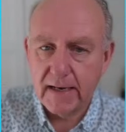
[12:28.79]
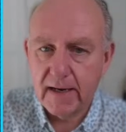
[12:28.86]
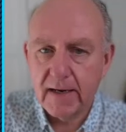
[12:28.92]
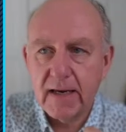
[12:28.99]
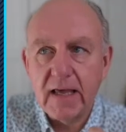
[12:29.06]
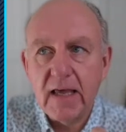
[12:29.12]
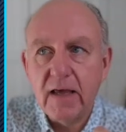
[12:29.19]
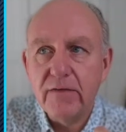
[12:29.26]
And
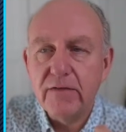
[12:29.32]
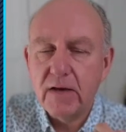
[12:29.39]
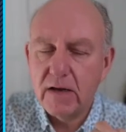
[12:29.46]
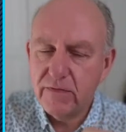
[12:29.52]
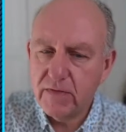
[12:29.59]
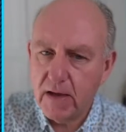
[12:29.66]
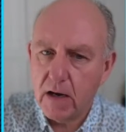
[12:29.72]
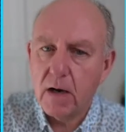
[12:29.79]
even if
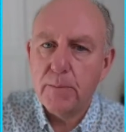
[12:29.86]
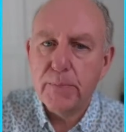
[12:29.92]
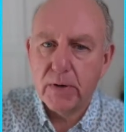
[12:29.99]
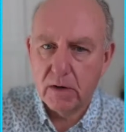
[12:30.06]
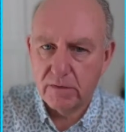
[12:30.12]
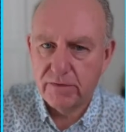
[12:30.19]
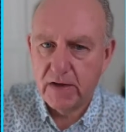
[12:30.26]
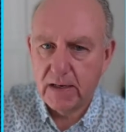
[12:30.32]
they aren't
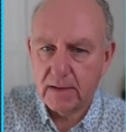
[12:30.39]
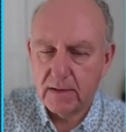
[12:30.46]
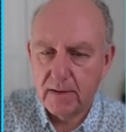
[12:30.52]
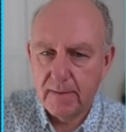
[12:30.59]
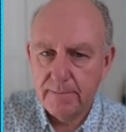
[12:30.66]
perfect,